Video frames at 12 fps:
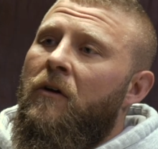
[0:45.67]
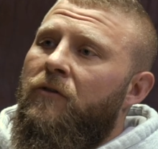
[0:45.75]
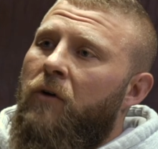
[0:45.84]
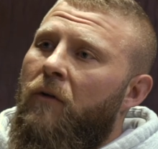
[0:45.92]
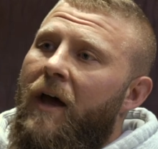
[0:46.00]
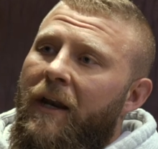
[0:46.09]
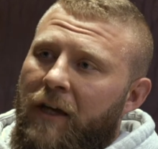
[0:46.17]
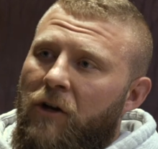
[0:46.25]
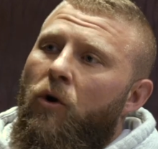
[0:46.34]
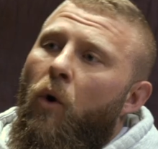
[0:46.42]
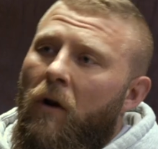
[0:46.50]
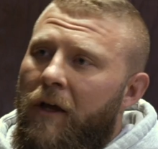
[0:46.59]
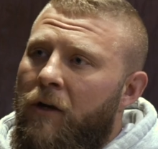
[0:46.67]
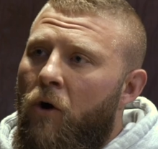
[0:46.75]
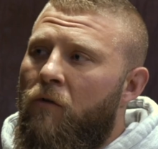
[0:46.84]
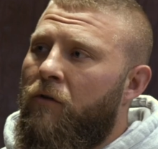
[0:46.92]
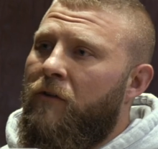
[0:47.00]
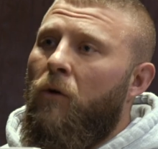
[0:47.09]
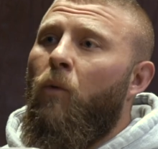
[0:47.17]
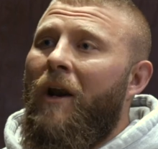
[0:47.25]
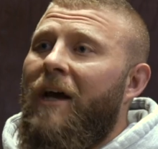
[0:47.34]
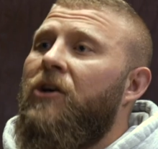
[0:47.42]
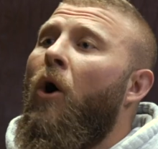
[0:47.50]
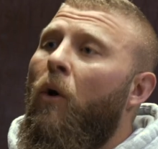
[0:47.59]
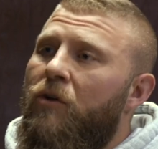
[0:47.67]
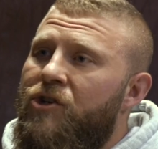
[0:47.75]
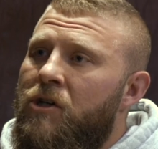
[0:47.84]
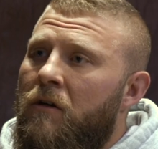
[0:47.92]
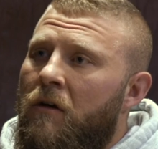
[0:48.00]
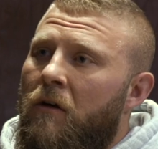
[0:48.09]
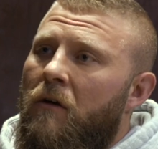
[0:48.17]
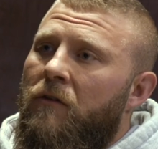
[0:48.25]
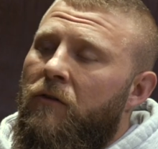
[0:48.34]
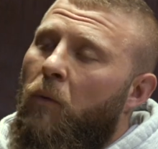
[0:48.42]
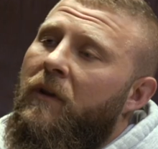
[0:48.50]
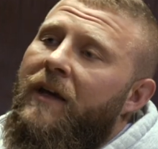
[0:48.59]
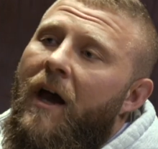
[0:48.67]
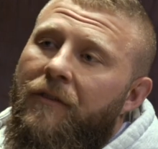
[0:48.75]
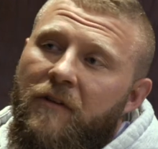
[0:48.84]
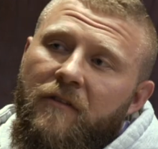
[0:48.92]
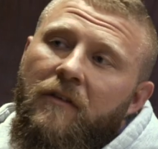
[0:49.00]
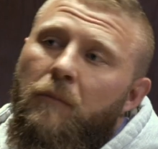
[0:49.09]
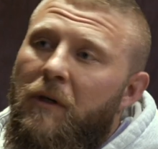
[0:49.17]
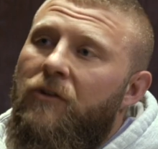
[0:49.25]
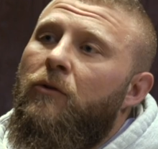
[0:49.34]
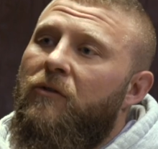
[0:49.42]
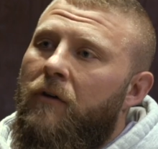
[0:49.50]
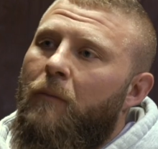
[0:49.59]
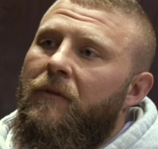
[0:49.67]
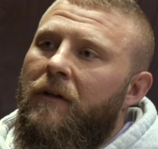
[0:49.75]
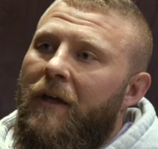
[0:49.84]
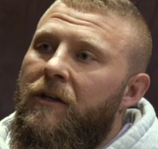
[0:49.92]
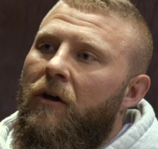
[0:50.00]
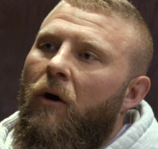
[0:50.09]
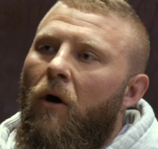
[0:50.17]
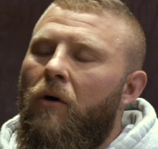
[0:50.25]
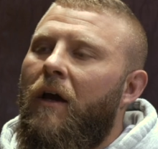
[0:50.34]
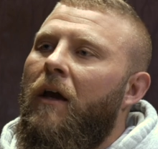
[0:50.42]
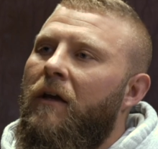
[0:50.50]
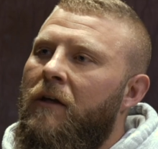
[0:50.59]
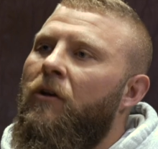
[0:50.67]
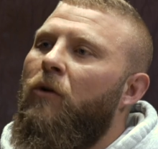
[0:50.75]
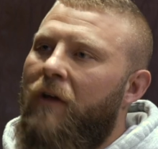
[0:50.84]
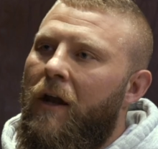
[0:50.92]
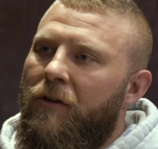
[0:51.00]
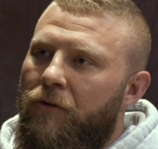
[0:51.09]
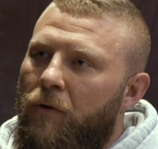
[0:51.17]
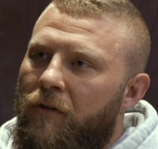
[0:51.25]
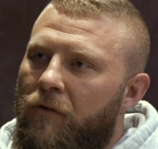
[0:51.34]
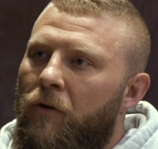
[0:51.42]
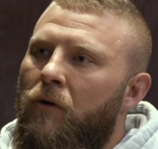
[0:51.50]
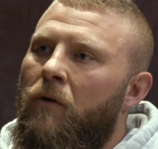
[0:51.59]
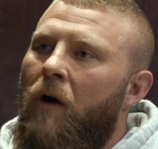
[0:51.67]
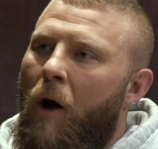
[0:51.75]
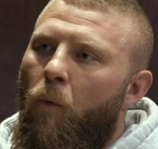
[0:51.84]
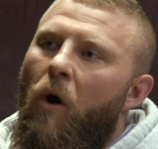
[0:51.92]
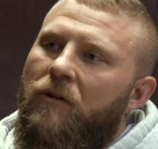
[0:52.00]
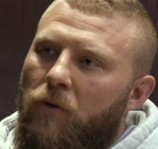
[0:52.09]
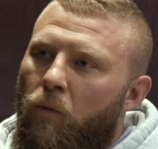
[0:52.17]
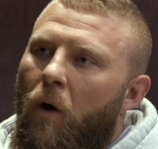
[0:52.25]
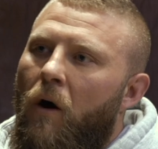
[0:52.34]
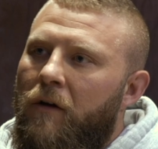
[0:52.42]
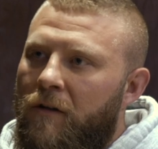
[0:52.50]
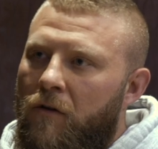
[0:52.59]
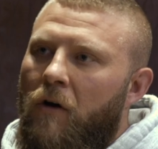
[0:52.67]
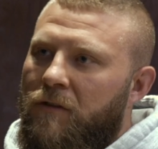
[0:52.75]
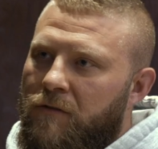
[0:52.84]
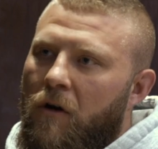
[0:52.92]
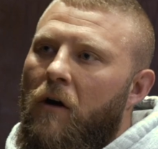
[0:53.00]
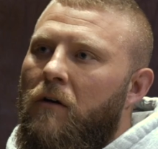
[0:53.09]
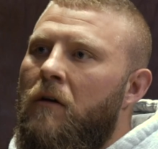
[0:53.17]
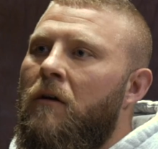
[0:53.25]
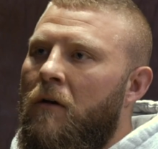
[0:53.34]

so that it can correlate over to when I coach. So when the athletes see me do something, they know, okay, he knows how to do it too. I walk the walk and talk the talk.